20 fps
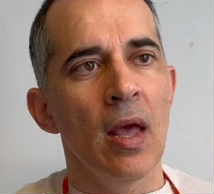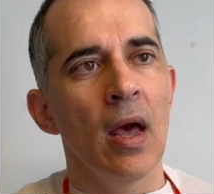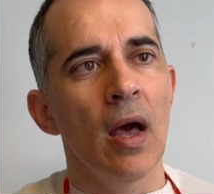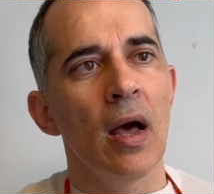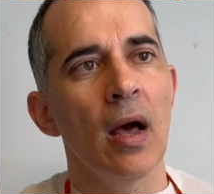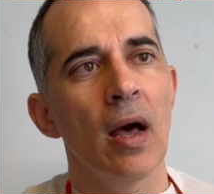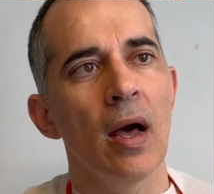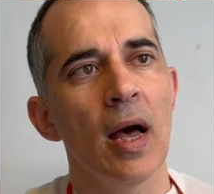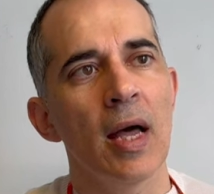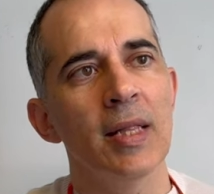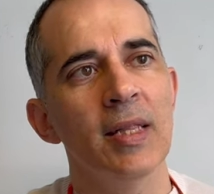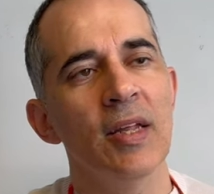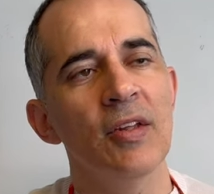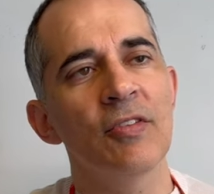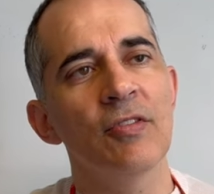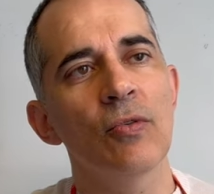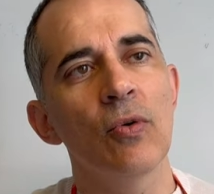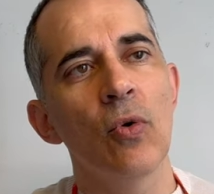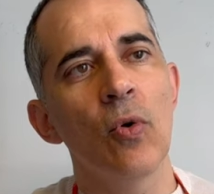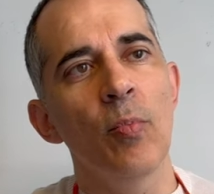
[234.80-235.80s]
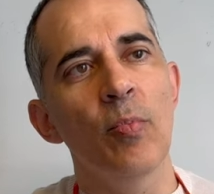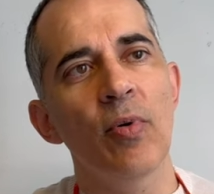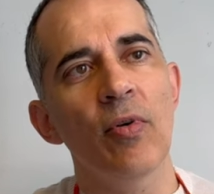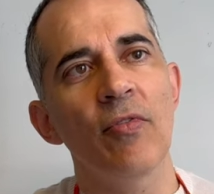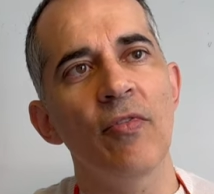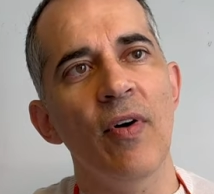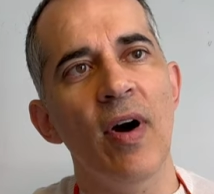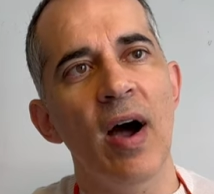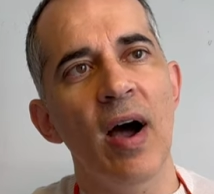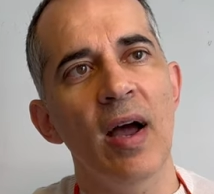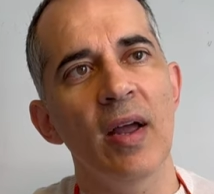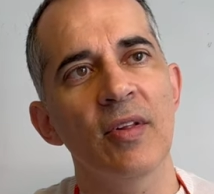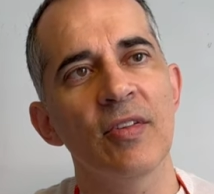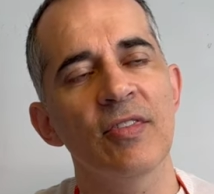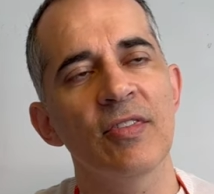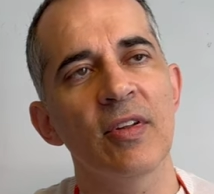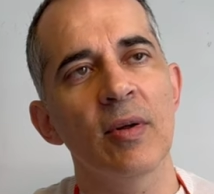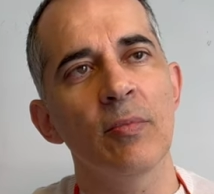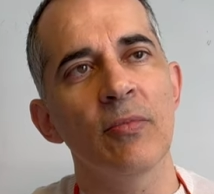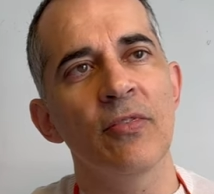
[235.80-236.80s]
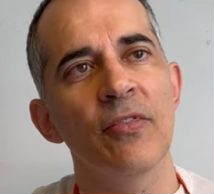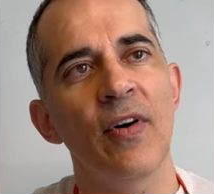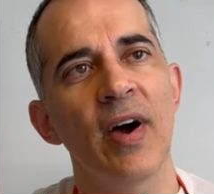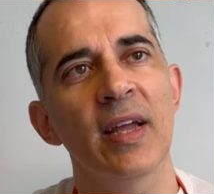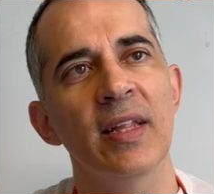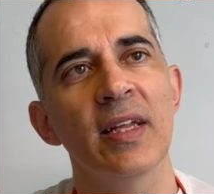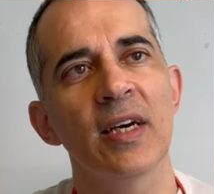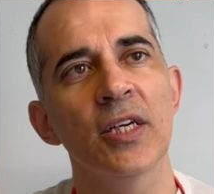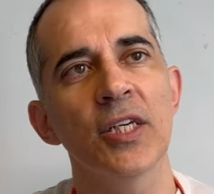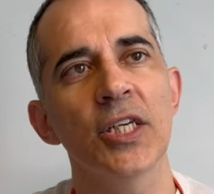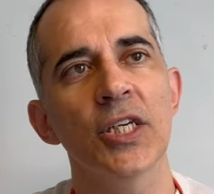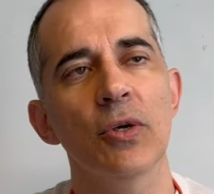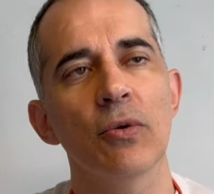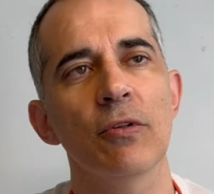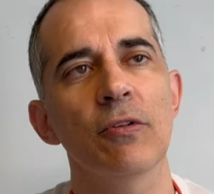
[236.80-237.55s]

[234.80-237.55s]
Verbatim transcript: Uh, the school provides some financial